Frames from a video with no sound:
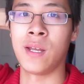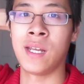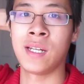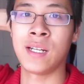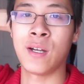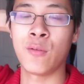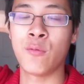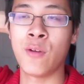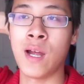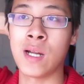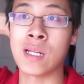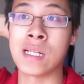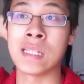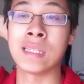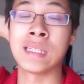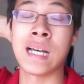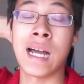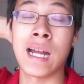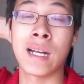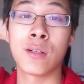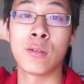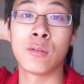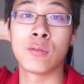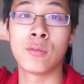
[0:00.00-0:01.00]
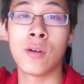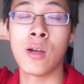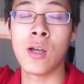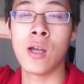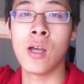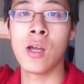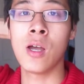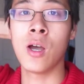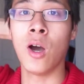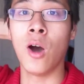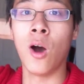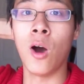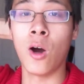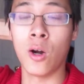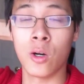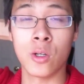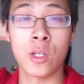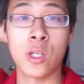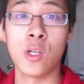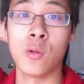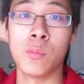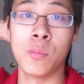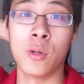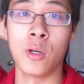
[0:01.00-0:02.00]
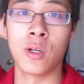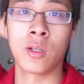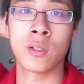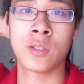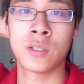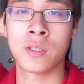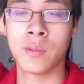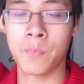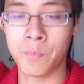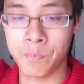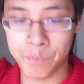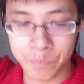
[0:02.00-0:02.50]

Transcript: and I found a lot of audiobooks.